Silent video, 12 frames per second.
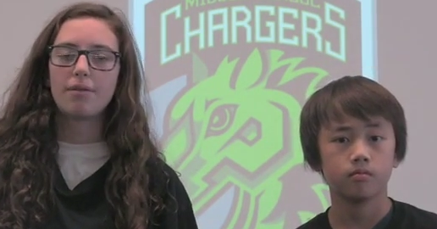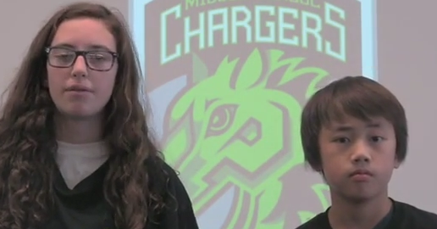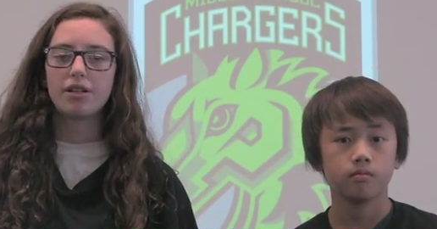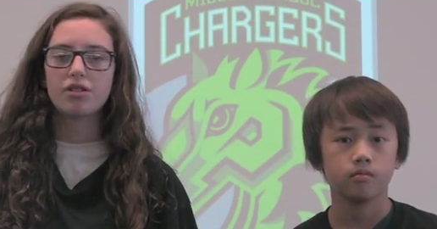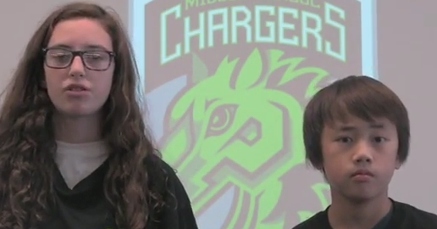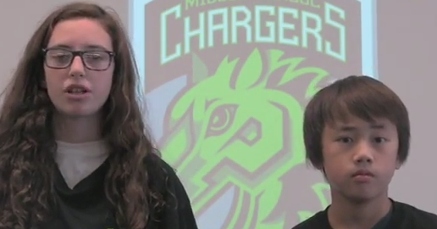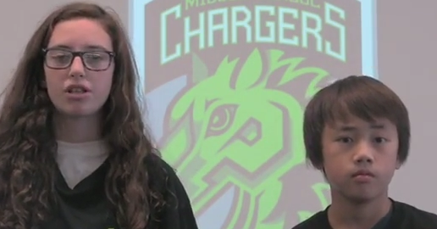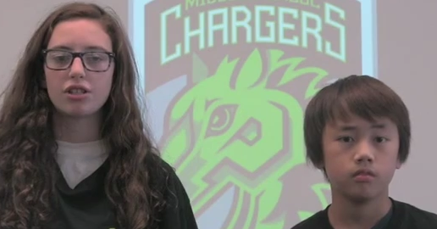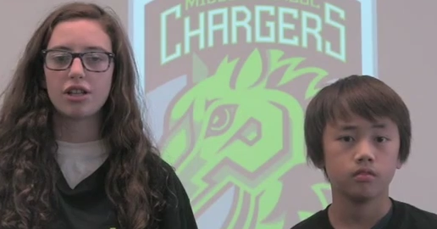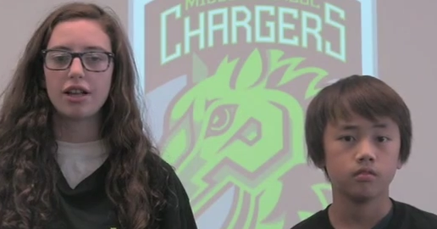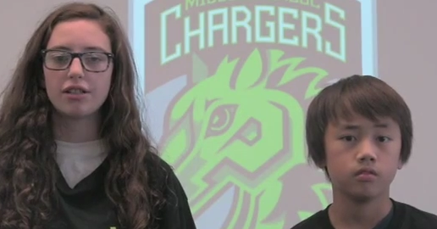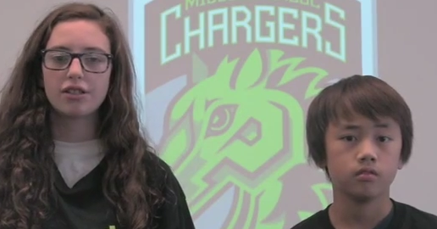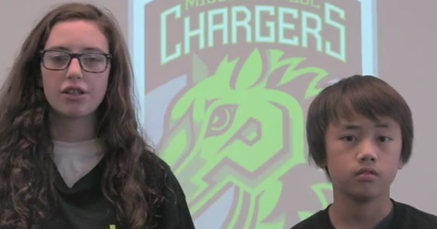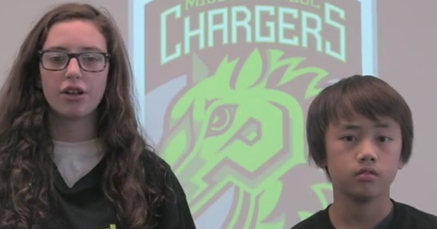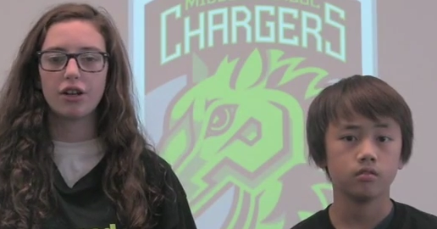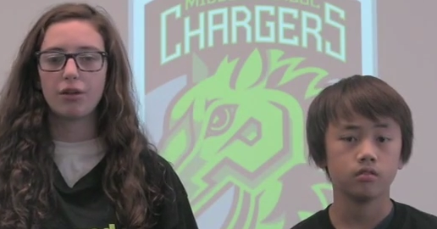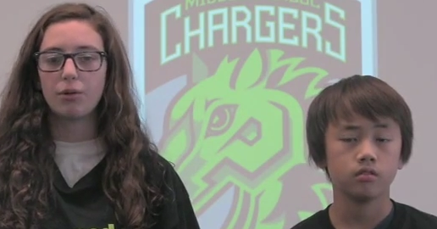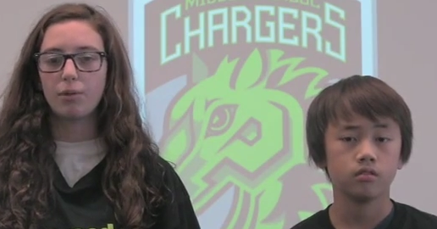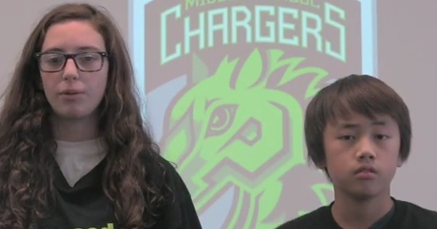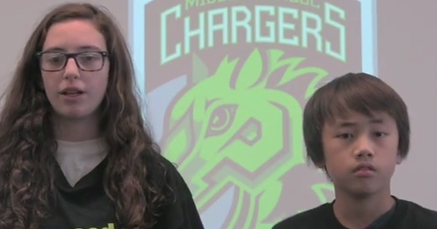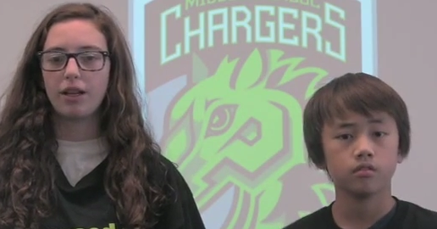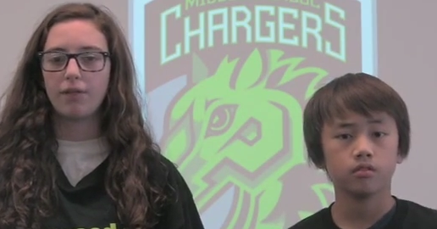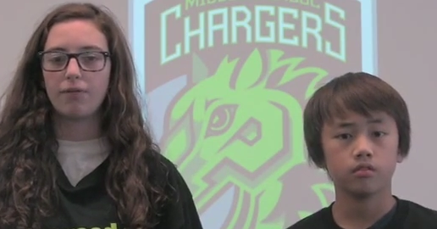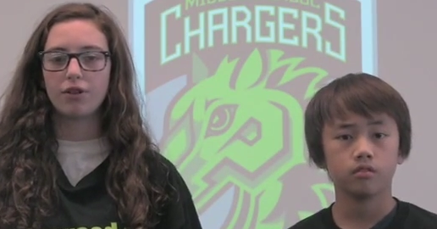Speaker 1: administration and security will
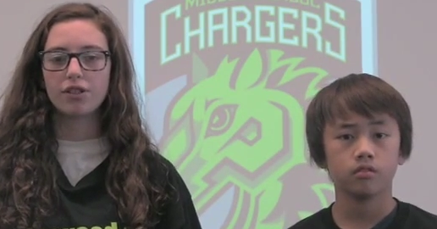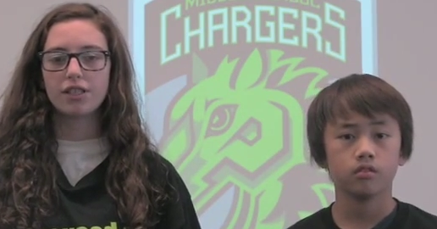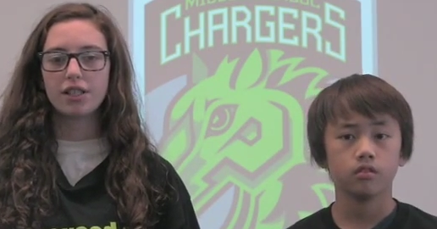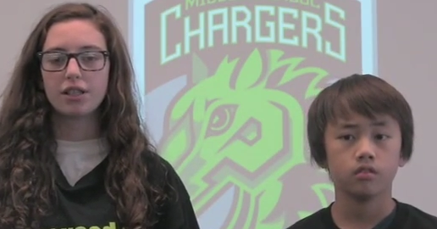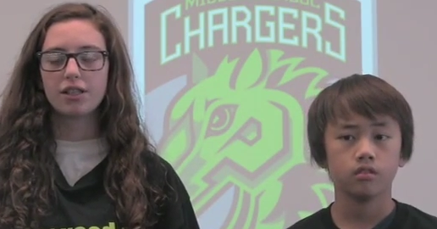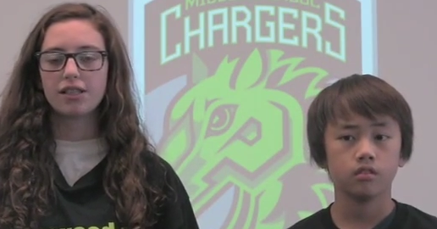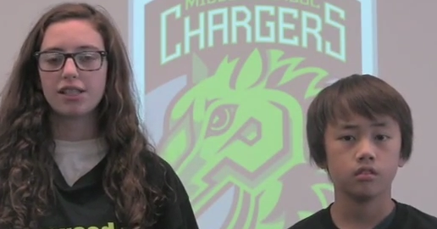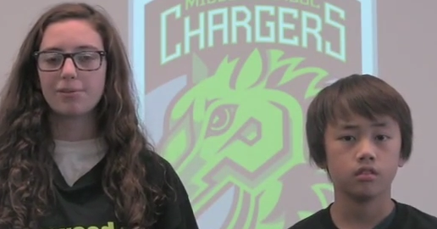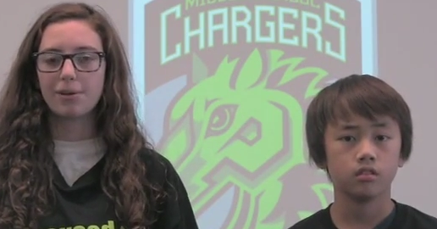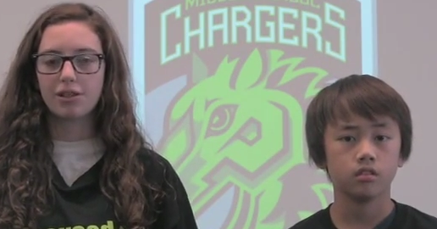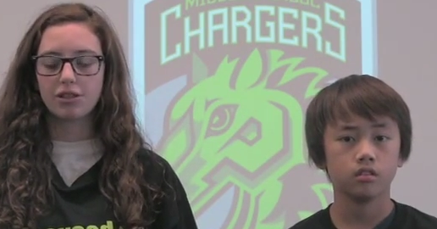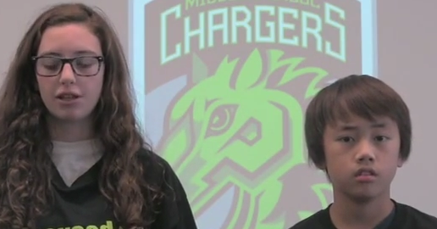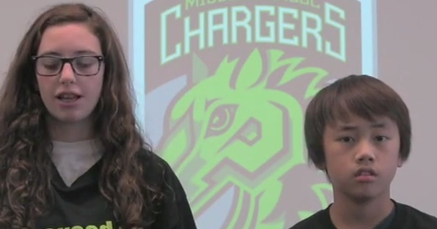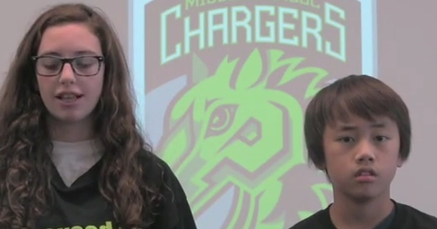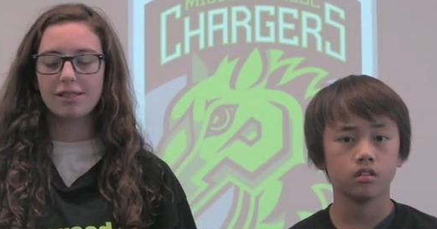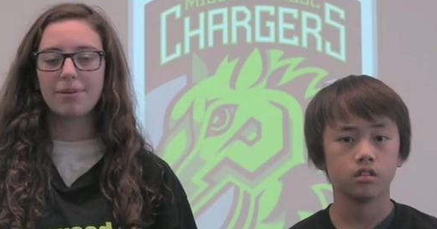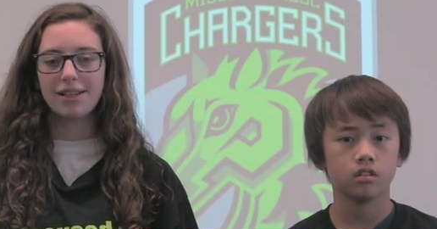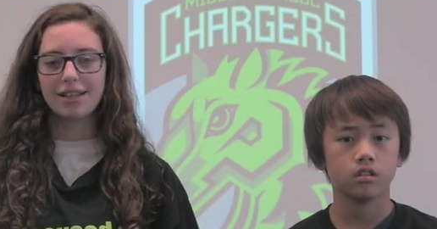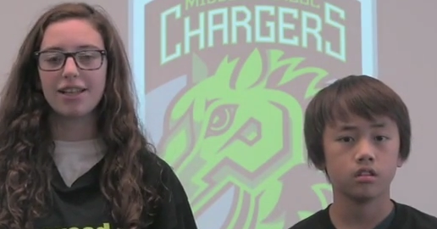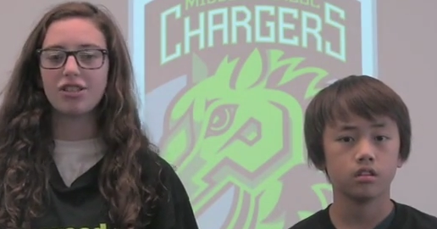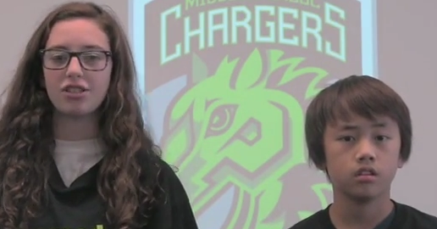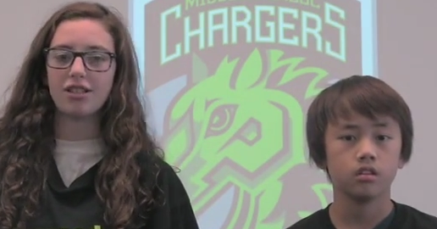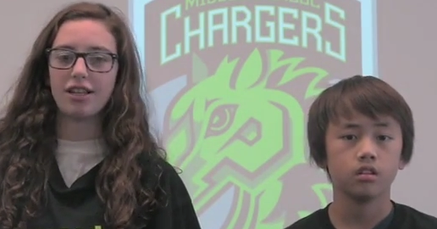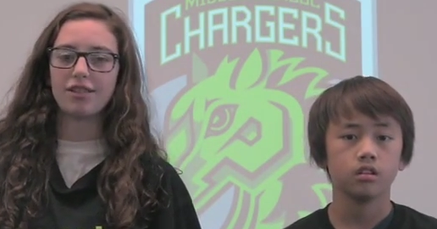begin enforcing this expe
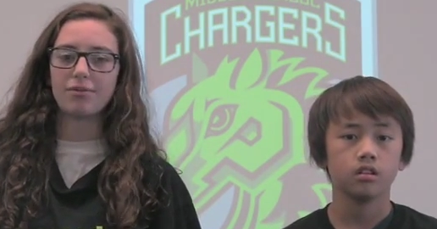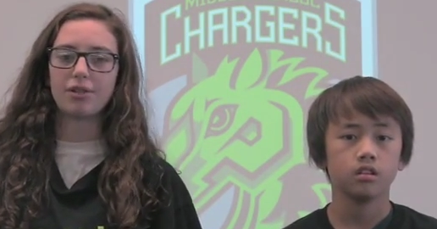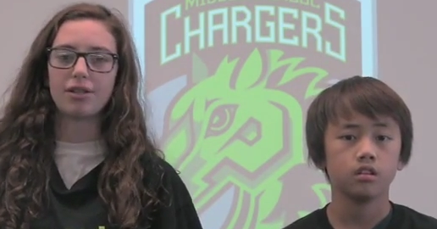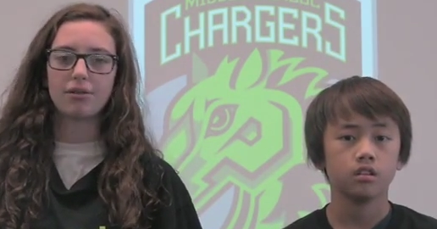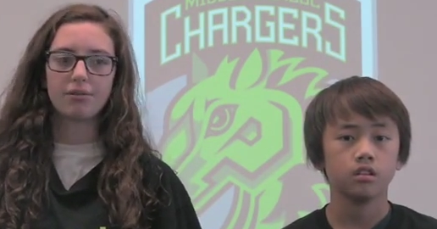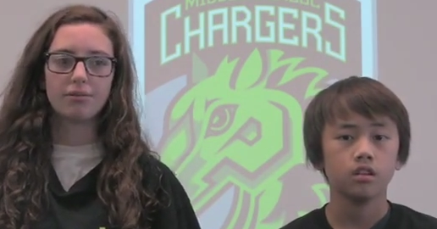expectation next week.